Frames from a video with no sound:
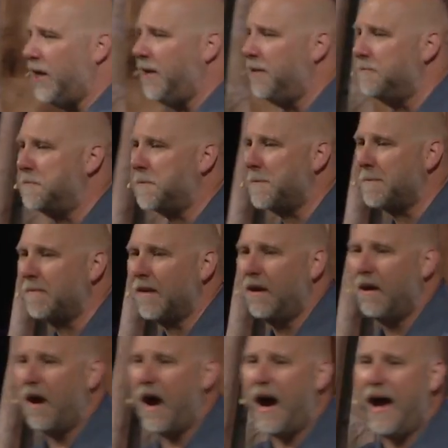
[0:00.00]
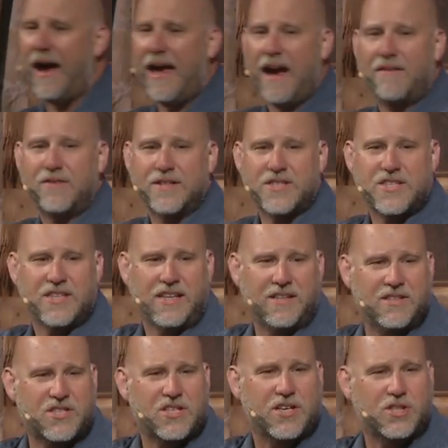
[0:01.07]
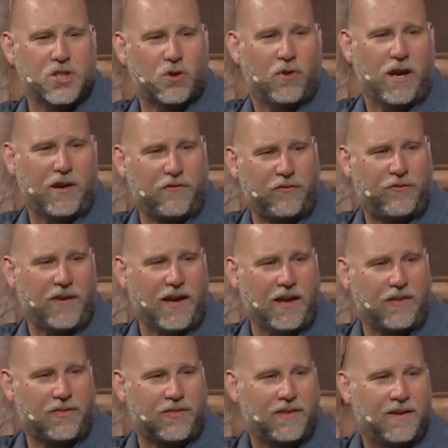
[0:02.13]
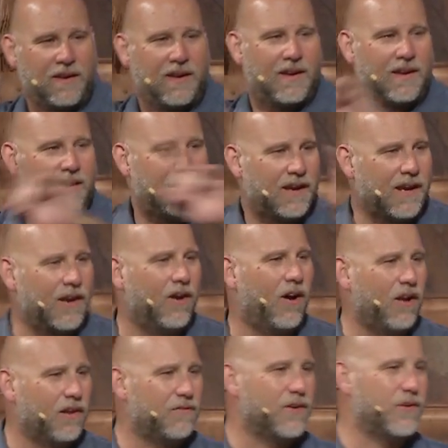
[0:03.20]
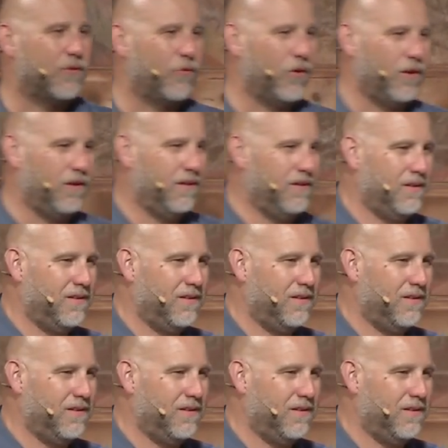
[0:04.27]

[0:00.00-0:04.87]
me, I haven't seen such great faith in all of Israel.